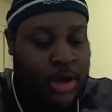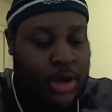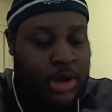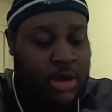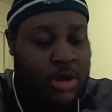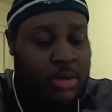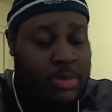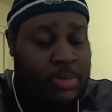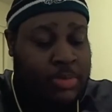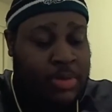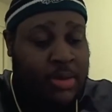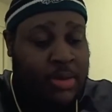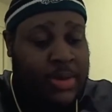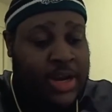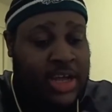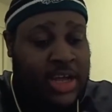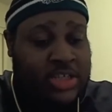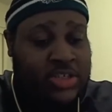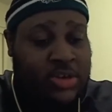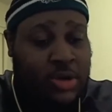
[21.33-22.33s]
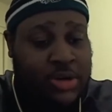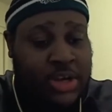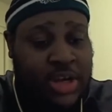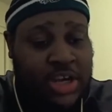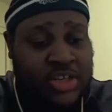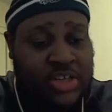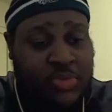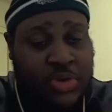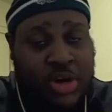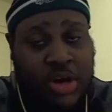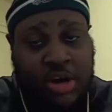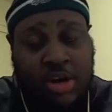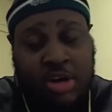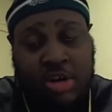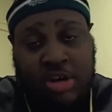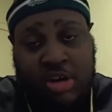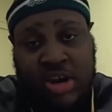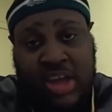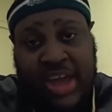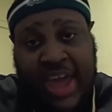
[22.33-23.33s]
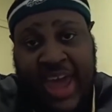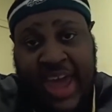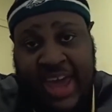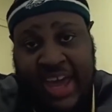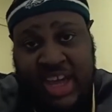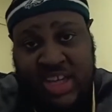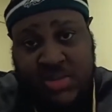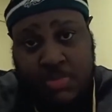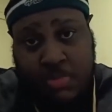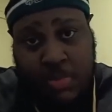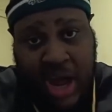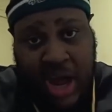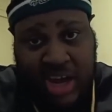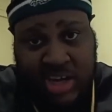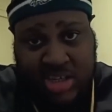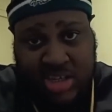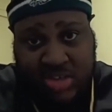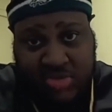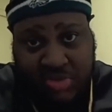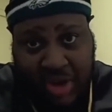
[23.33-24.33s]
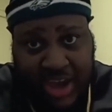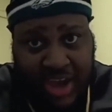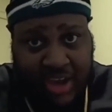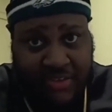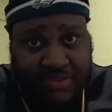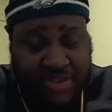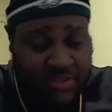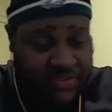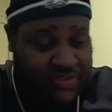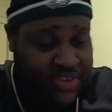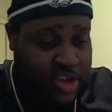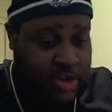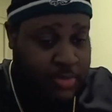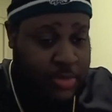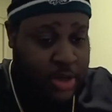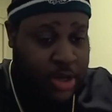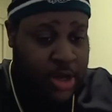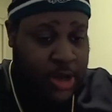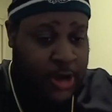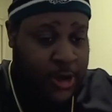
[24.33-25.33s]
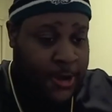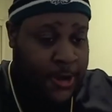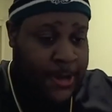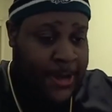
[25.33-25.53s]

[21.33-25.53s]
I'm coming at y'all niggas with an early-ass mock draft, you feel me?